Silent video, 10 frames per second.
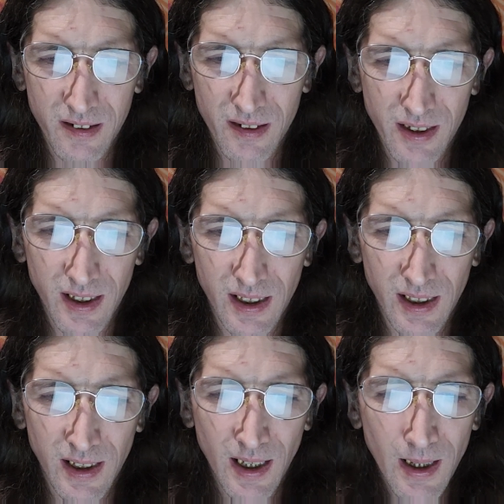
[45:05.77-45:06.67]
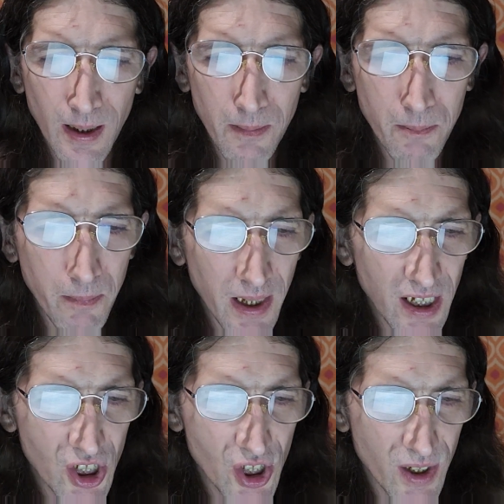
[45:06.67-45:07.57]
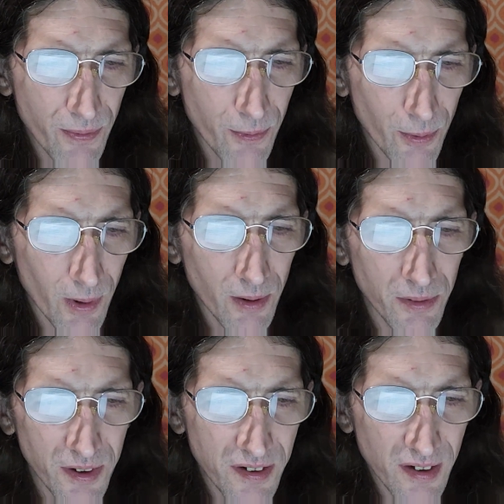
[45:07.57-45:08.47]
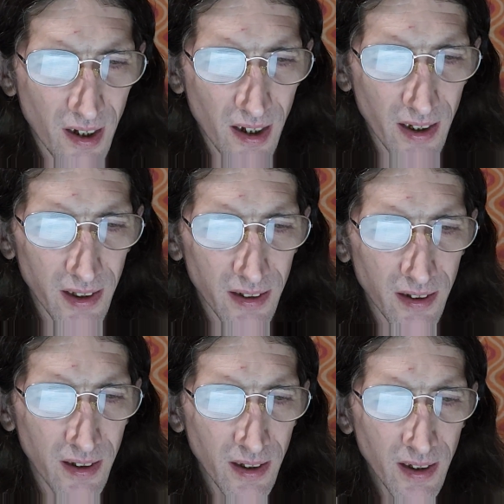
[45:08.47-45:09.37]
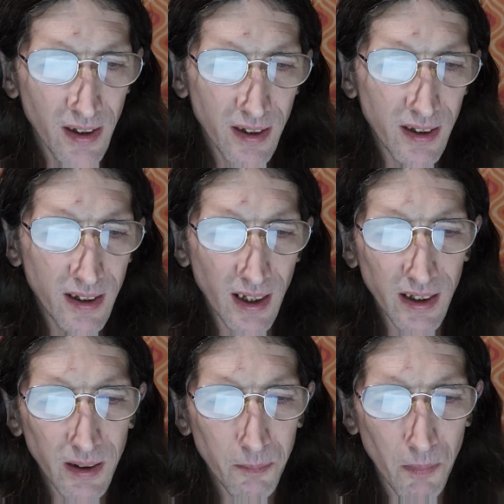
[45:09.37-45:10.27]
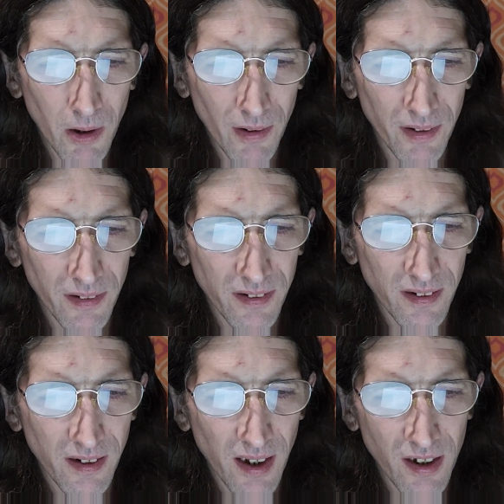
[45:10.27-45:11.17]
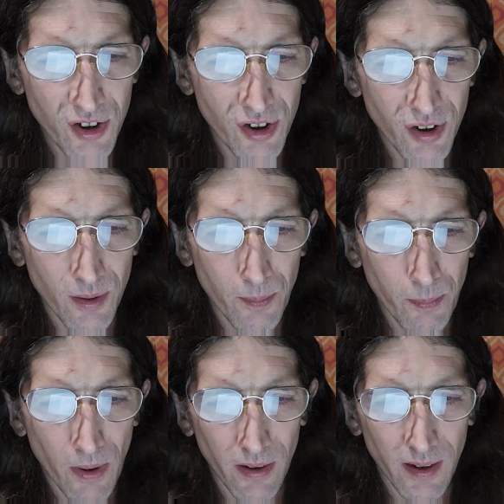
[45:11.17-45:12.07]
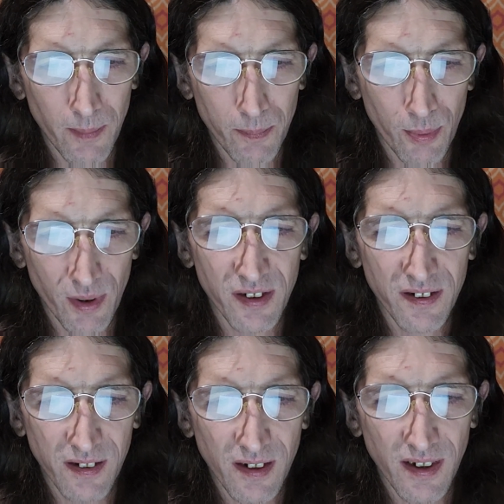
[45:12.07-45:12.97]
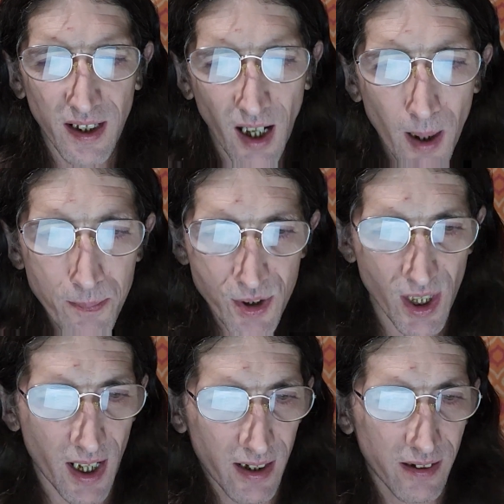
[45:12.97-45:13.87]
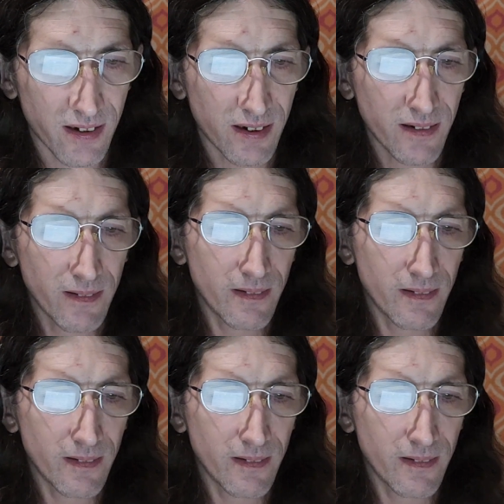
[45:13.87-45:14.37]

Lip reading: to the makeshift road sign. Getting Martin's attention, Paulette points to the object.